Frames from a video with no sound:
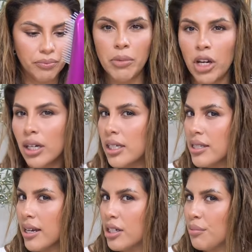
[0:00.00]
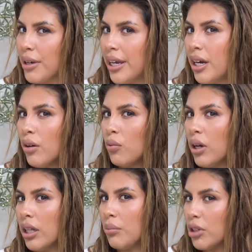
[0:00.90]
I'm not gonna section my hair
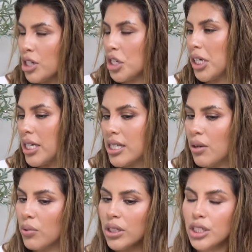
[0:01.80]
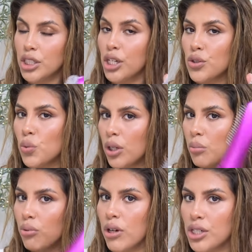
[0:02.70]
while I brush it because I really just wanna
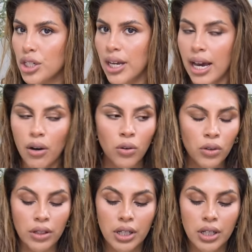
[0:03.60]
brush it out.